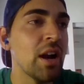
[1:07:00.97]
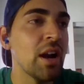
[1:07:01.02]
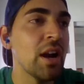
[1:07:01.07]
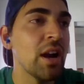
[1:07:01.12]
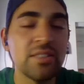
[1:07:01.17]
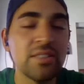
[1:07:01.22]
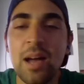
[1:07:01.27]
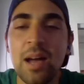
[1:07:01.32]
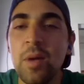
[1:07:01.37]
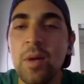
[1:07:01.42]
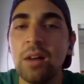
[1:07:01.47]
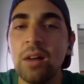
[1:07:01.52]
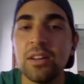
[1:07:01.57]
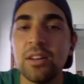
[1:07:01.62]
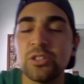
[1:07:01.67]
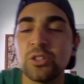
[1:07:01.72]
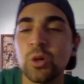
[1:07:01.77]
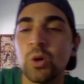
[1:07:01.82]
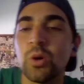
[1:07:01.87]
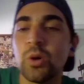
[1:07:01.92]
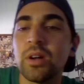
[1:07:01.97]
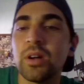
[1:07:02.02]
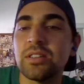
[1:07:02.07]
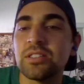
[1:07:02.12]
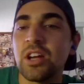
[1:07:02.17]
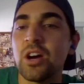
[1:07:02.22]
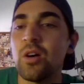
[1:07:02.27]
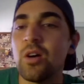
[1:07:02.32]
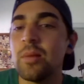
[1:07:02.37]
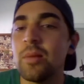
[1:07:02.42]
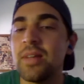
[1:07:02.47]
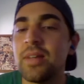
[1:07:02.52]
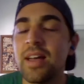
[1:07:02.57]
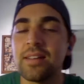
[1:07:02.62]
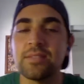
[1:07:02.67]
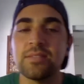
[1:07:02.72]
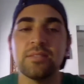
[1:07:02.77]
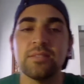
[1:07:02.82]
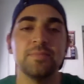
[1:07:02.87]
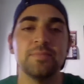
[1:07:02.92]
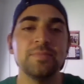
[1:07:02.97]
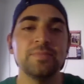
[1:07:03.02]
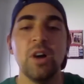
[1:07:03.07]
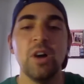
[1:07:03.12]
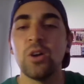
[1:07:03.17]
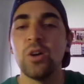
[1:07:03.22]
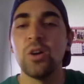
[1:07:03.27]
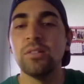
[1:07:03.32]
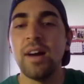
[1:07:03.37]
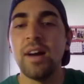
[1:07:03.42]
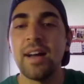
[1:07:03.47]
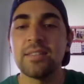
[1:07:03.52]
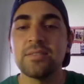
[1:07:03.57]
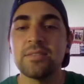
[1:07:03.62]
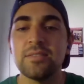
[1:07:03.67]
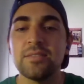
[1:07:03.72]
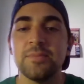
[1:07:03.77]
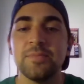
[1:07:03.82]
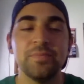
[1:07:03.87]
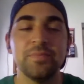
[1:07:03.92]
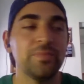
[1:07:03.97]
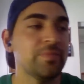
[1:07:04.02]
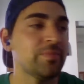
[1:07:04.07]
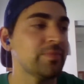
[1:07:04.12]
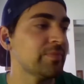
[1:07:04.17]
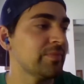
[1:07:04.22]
McGregor time, but I'll let Notorious go up next. I'll go last.